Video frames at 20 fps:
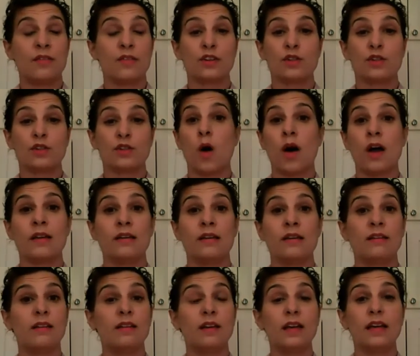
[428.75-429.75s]
and there's
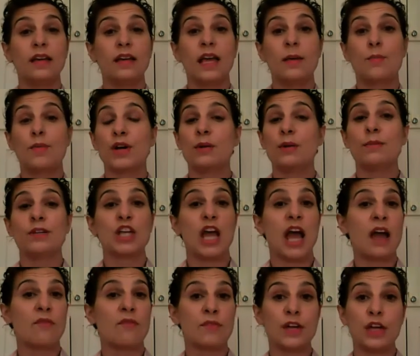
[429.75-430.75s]
one in pretty much
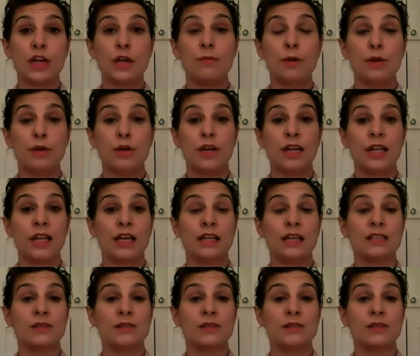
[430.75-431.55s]
every community.